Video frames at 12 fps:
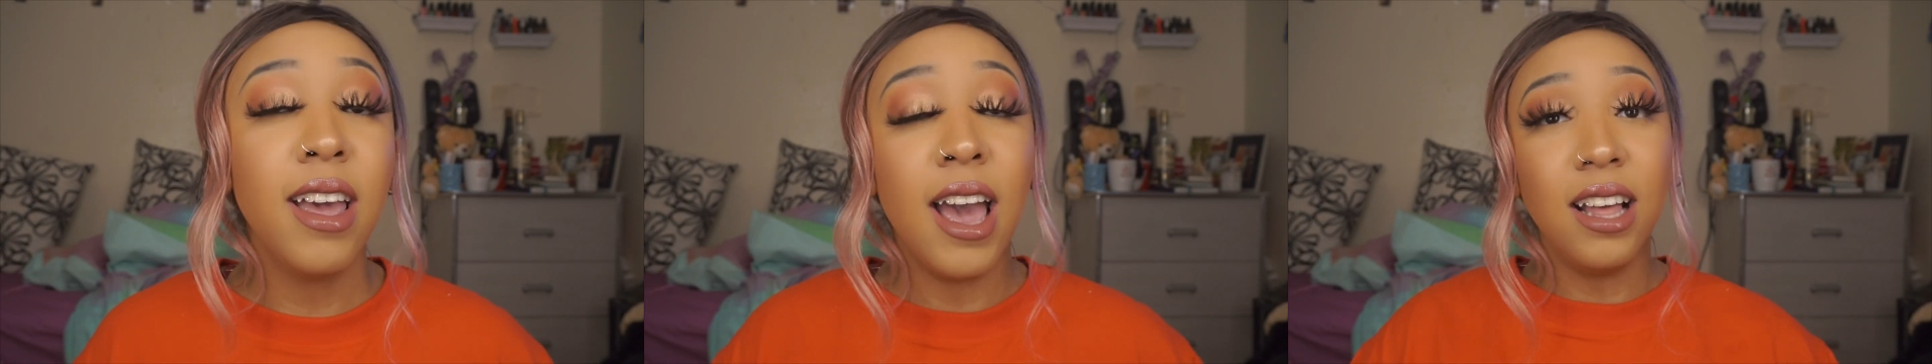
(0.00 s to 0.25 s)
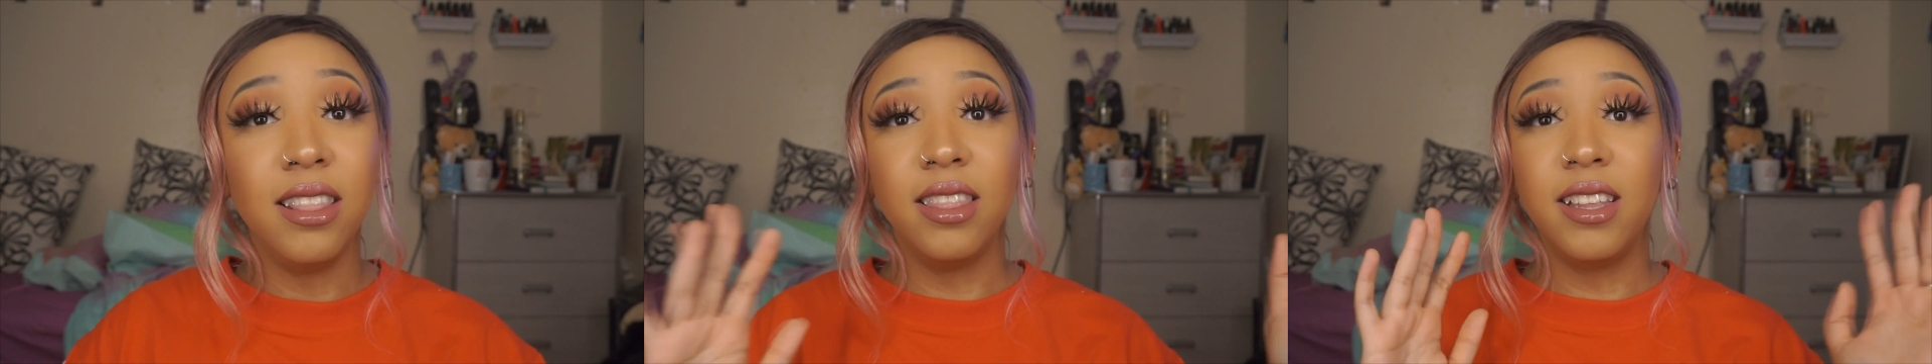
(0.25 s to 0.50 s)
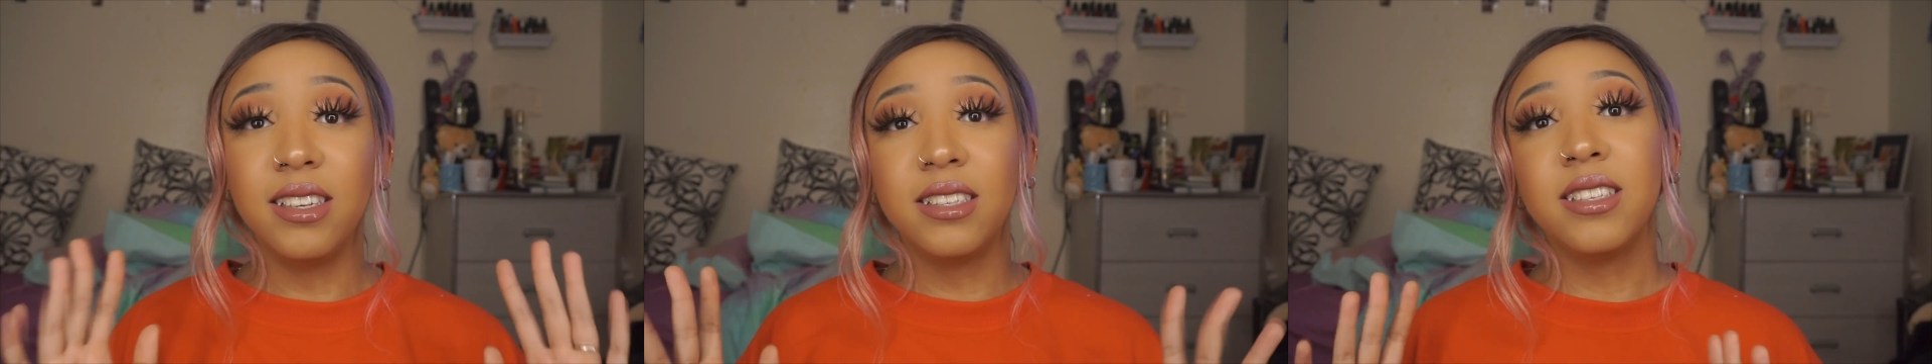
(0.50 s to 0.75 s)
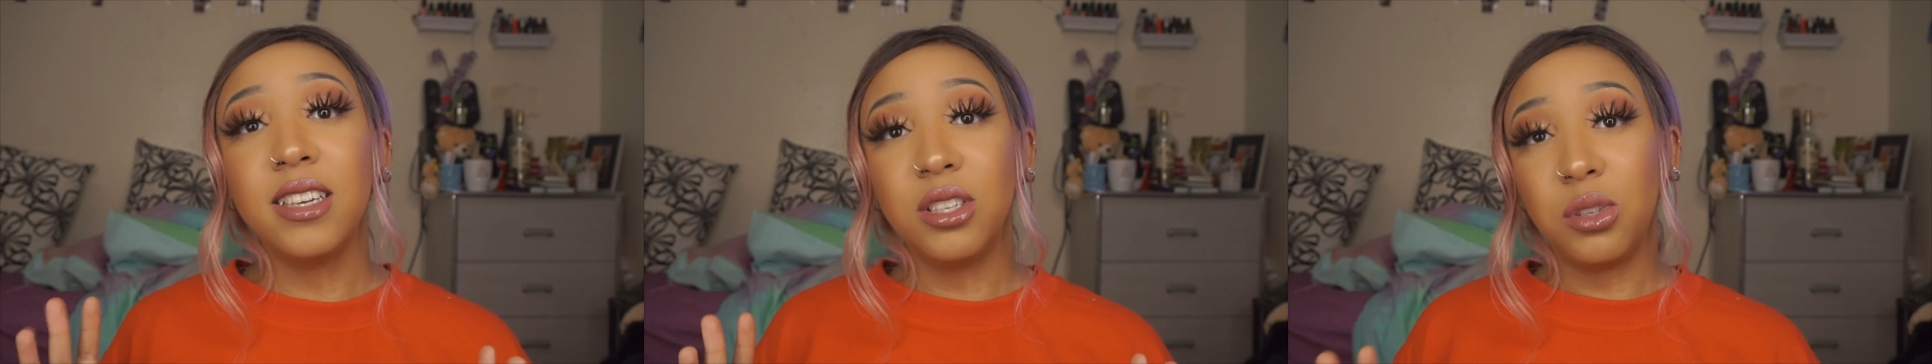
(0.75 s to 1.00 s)
and
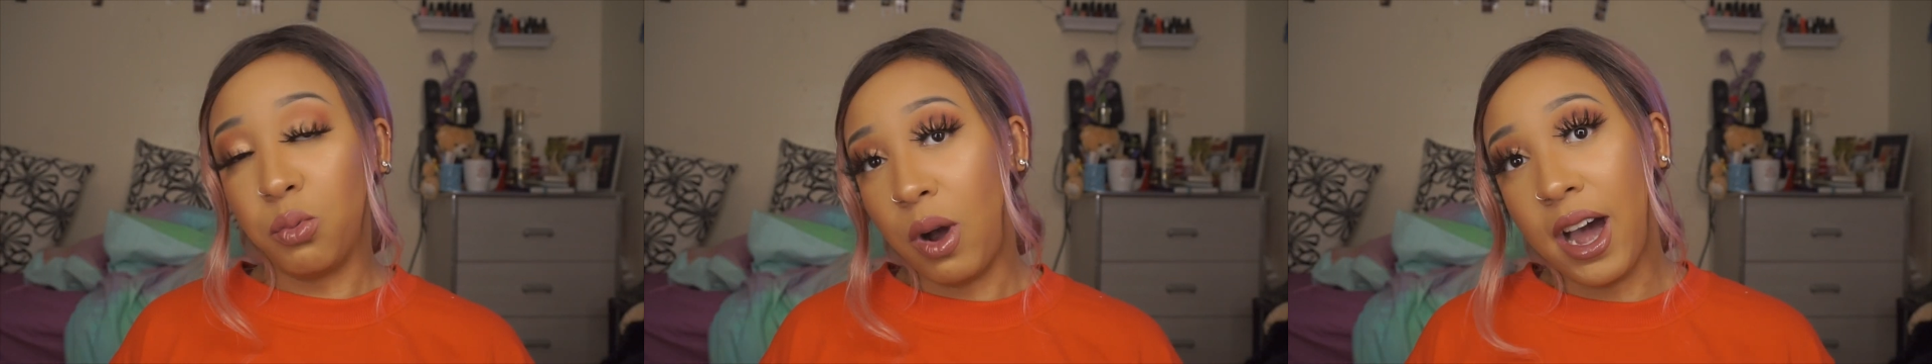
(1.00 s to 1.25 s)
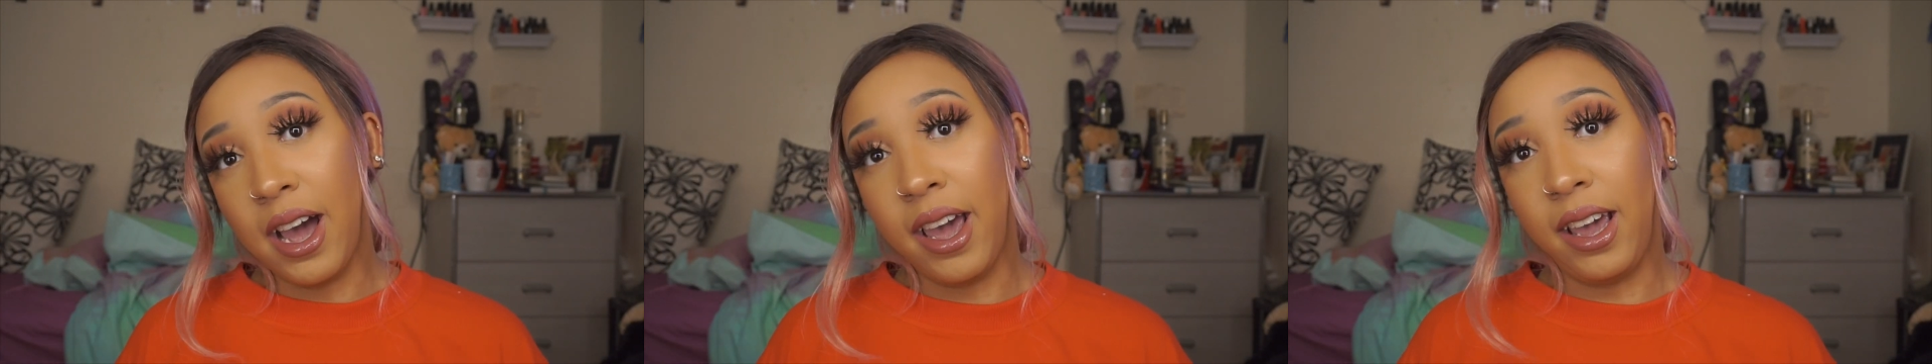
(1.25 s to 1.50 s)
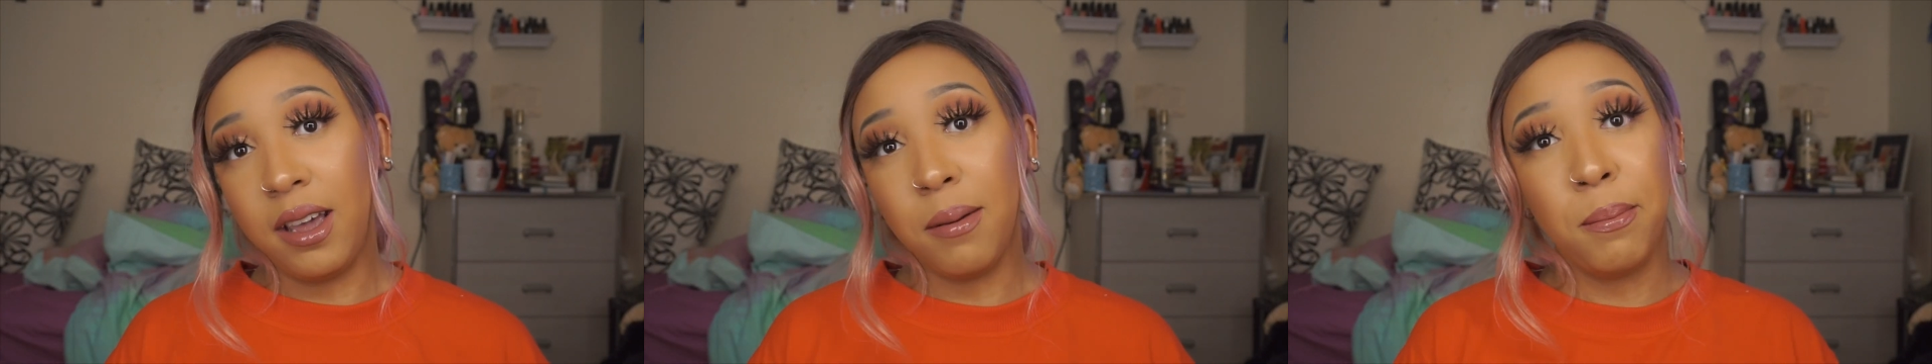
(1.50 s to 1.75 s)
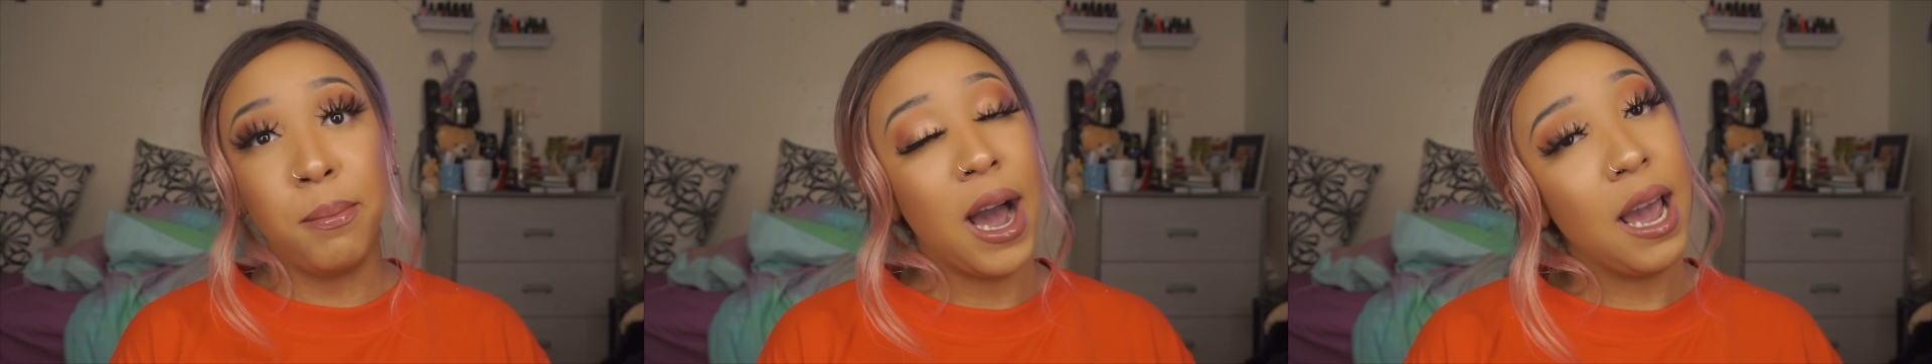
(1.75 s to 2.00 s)
this is why
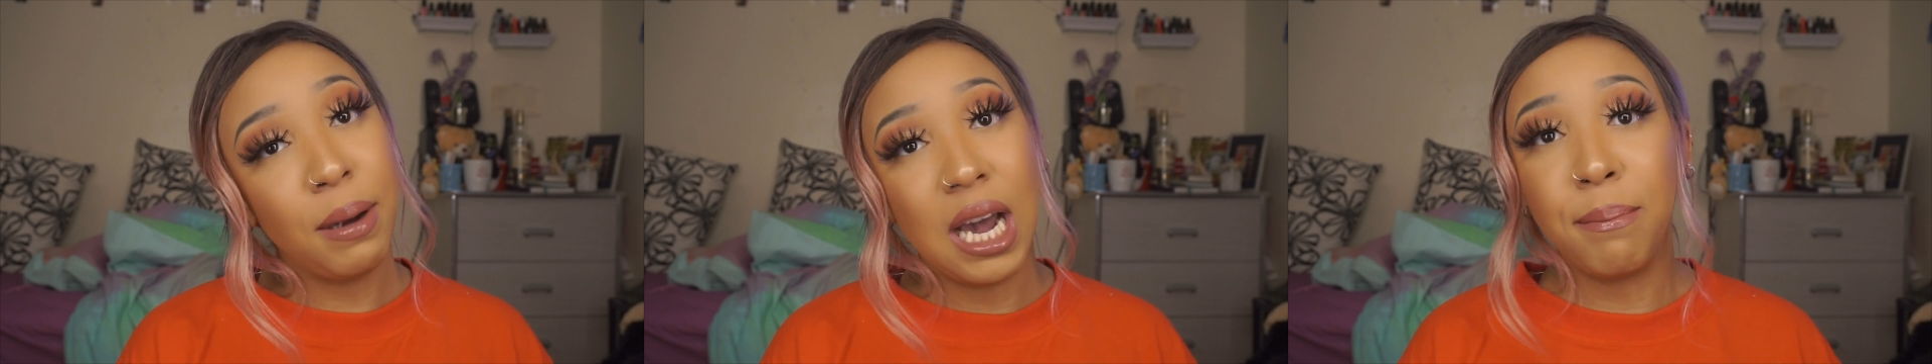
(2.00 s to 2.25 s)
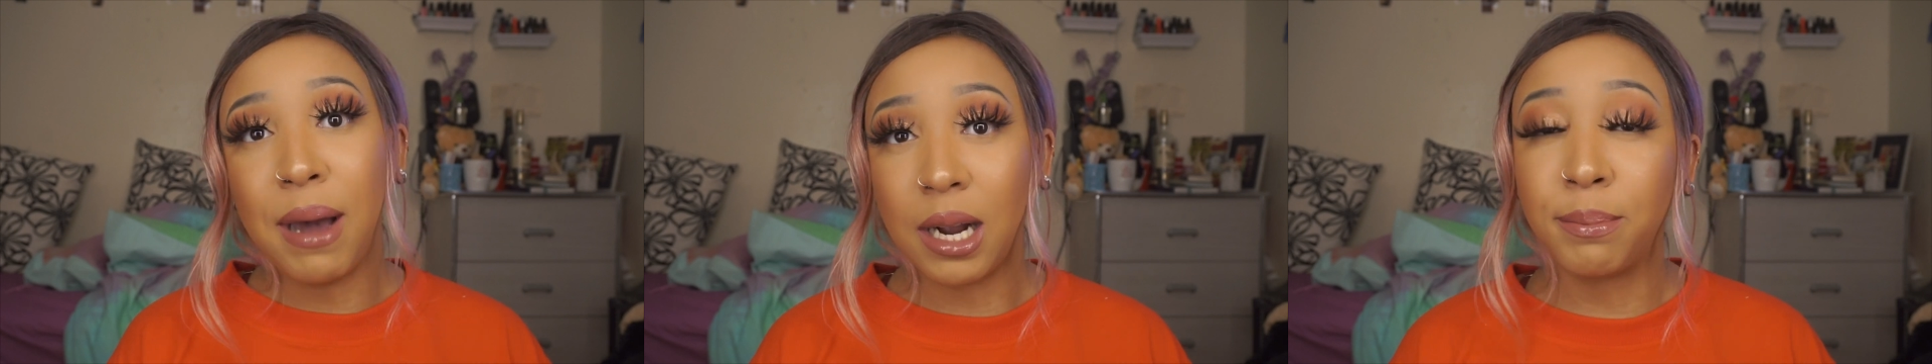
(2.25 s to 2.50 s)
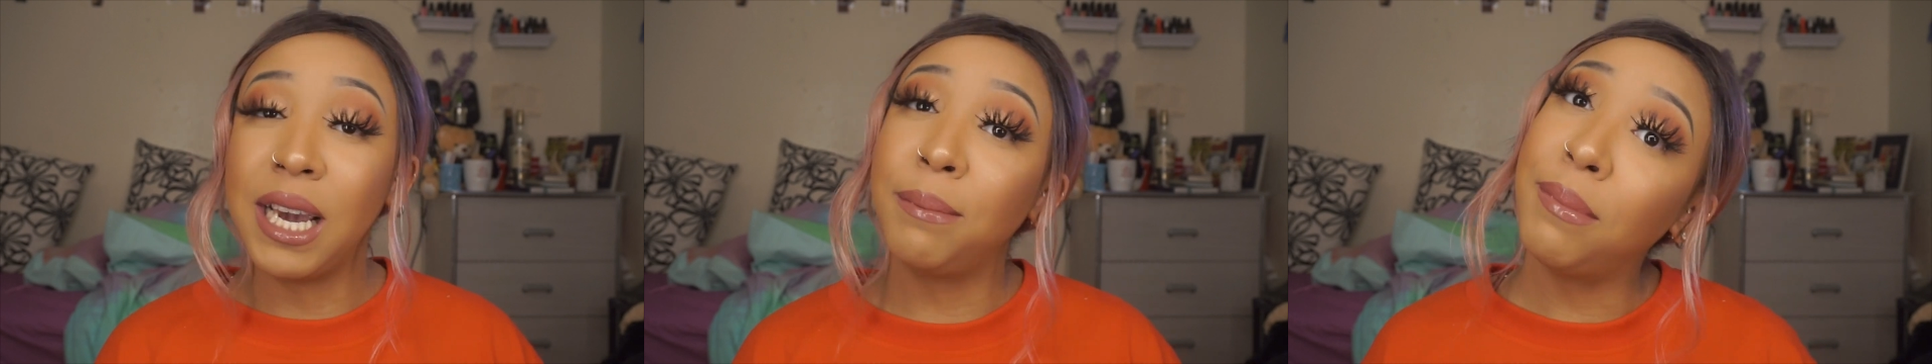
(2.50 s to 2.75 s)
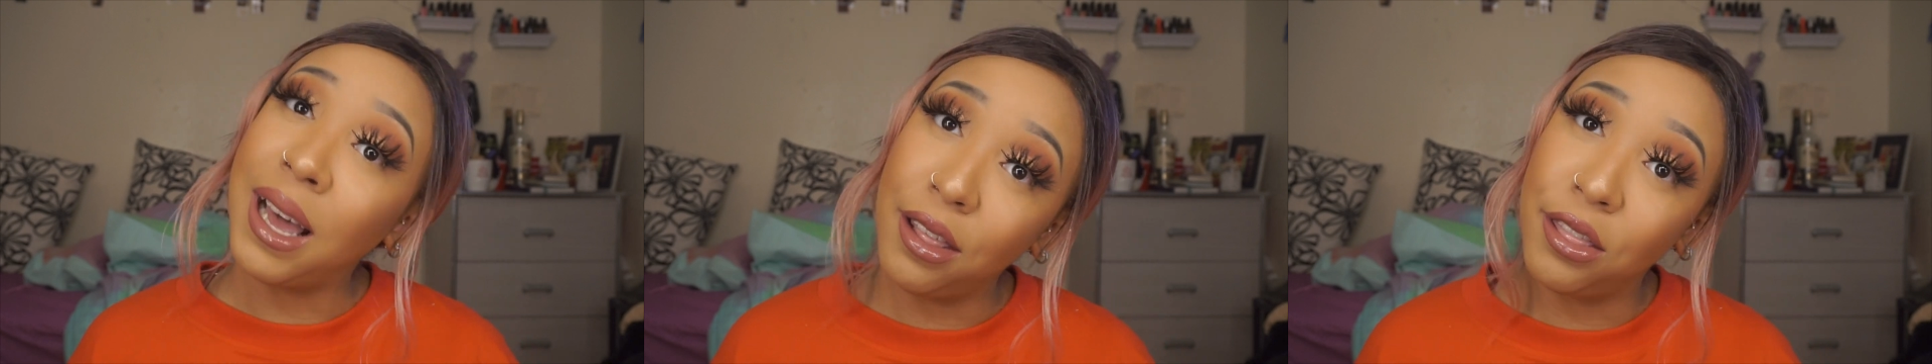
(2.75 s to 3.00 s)
Bye Bye Back
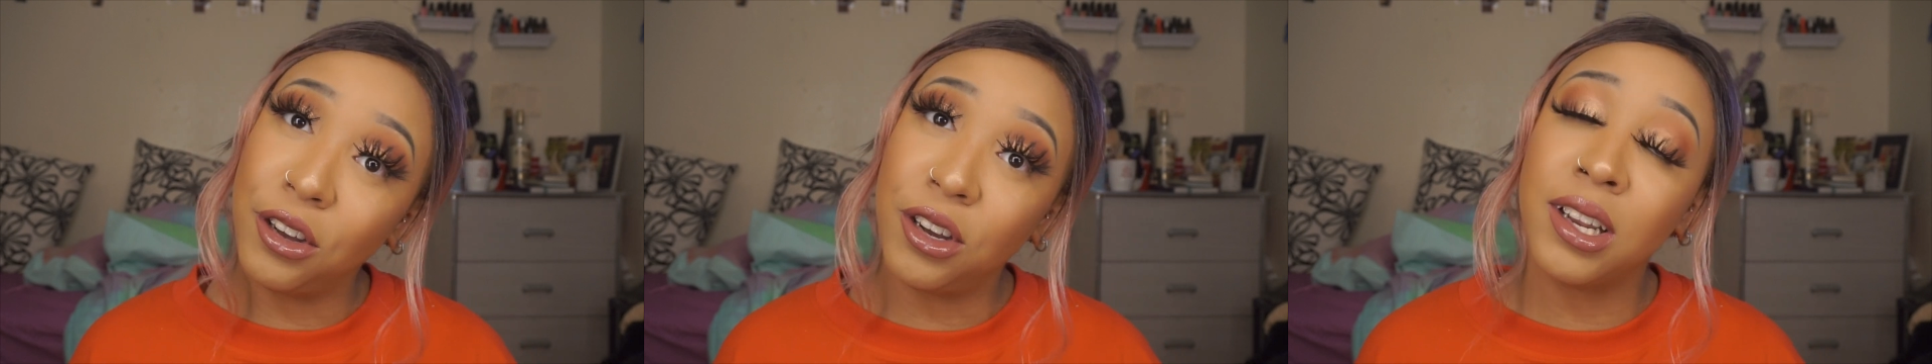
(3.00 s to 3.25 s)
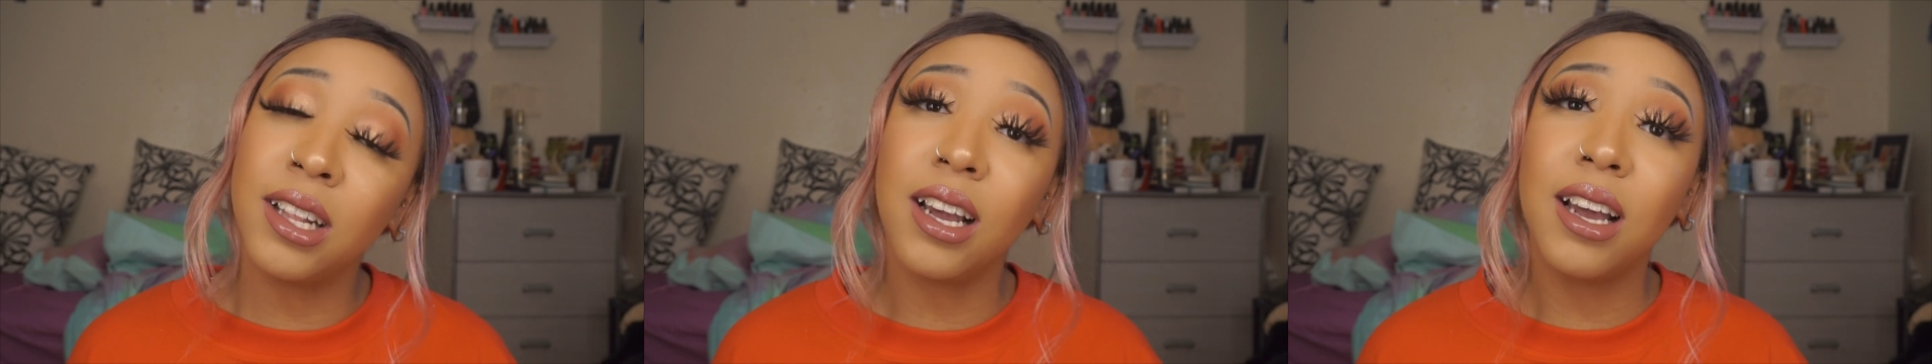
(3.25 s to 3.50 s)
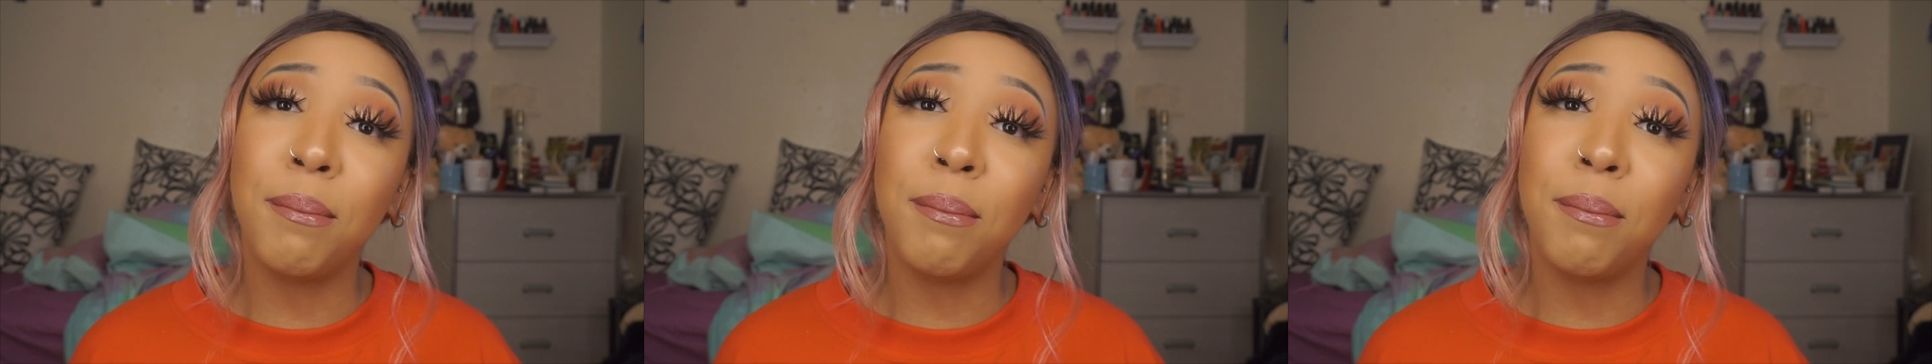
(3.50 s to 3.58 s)
Pain Method